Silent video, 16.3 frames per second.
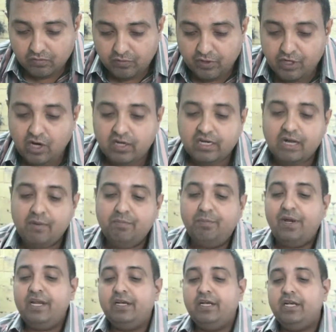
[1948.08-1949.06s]
We're not
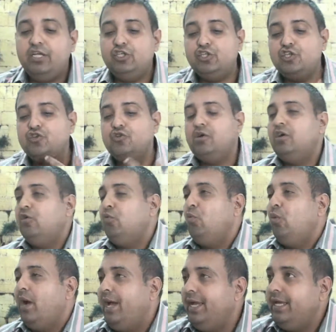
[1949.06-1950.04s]
completely sure
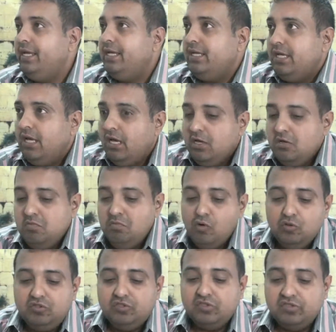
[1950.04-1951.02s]
why
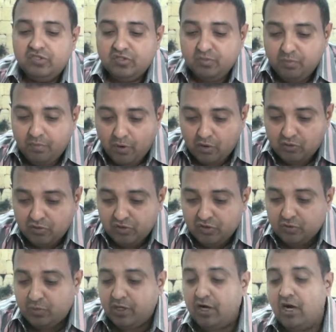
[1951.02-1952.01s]
Moses'
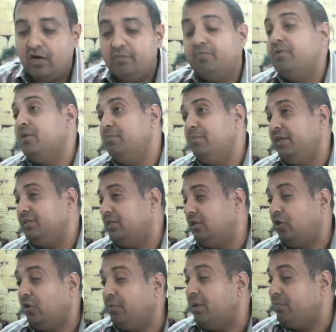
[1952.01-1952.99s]
bones were not
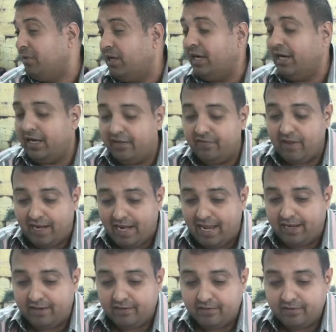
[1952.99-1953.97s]
permitted to be buried in the
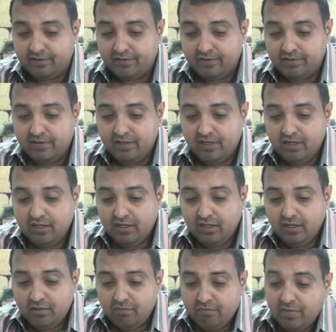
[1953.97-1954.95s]
land.
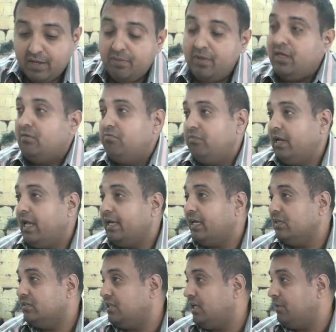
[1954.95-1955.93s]
Maybe,
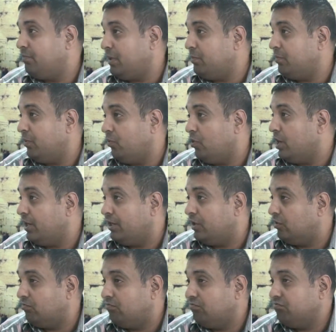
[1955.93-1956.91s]
like I said, people
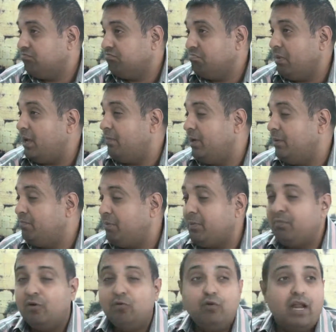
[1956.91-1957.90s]

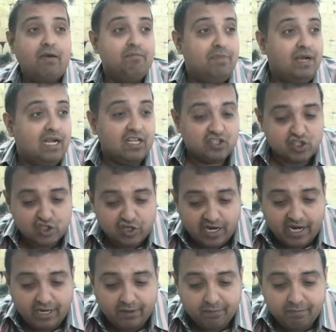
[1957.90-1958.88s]
would have built a
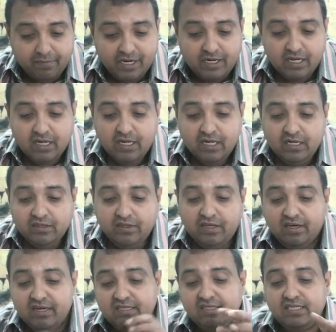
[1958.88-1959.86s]
shrine. But
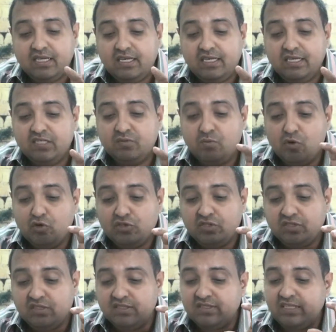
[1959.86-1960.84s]
the result is
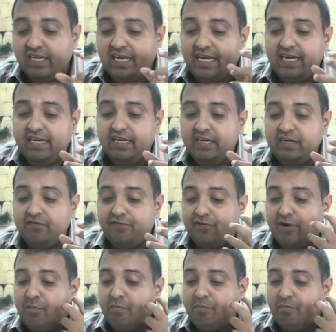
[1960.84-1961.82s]
Moses is hidden
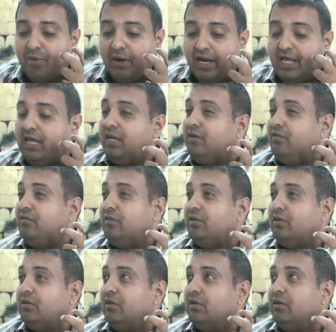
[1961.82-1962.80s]
from plain